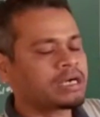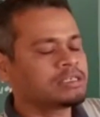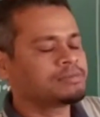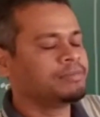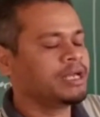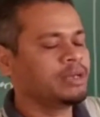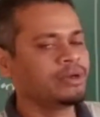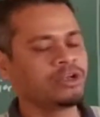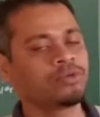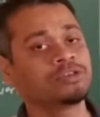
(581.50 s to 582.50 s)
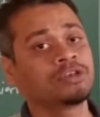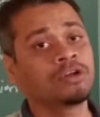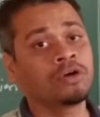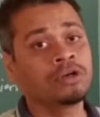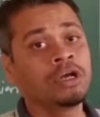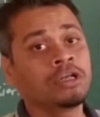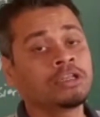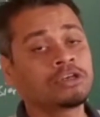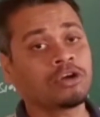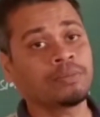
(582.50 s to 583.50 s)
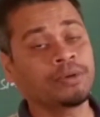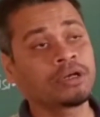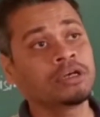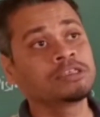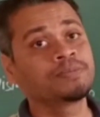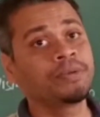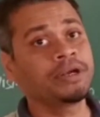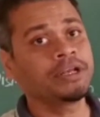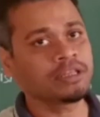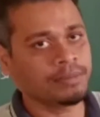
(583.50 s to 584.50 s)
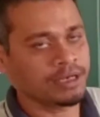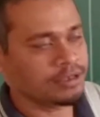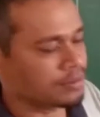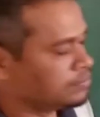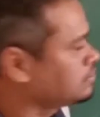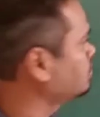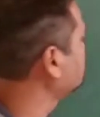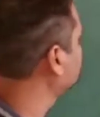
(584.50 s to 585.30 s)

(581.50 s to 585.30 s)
practiced many questions on the topic splitting the middle term.